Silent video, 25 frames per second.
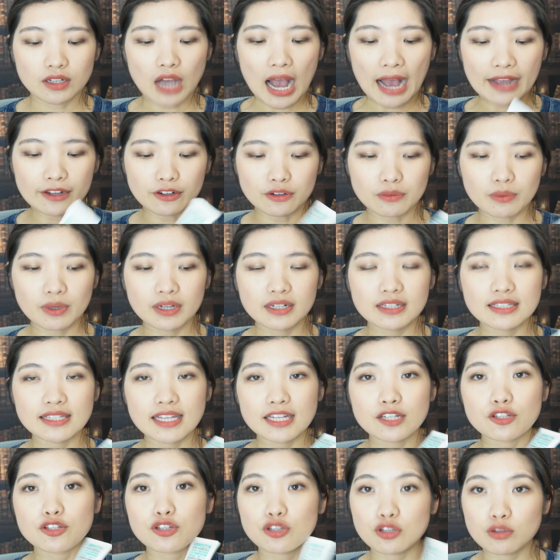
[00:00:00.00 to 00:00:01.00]
I don't want to
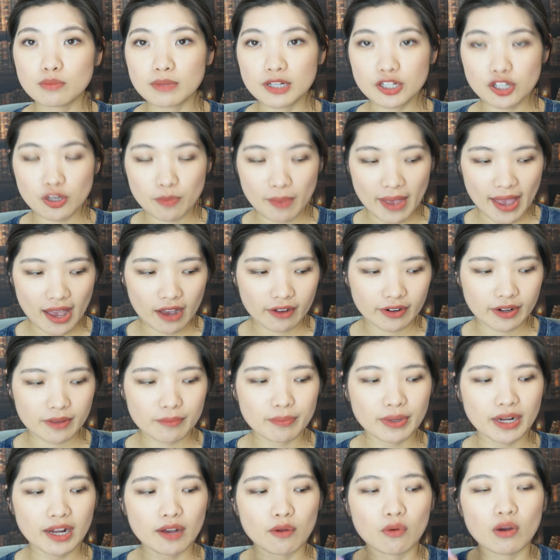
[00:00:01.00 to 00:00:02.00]
say too much about
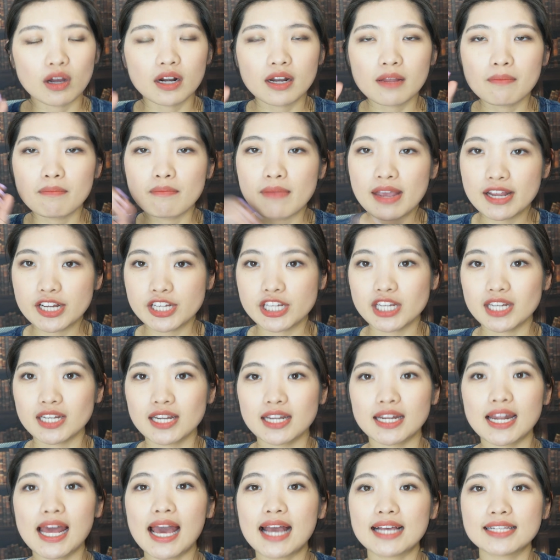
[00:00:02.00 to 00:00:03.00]
it, but I want to mention
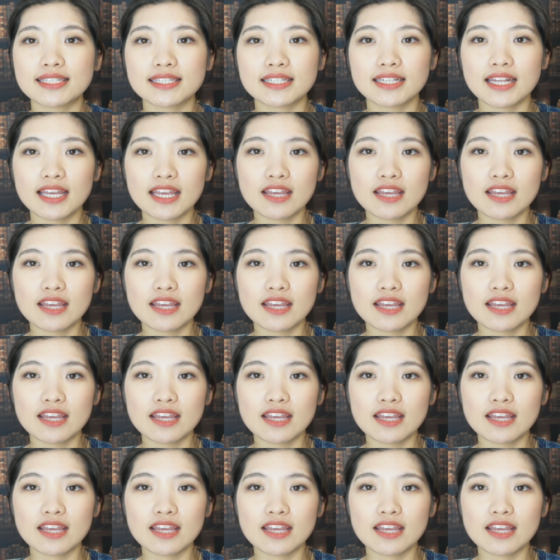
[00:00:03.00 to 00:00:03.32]
it as in,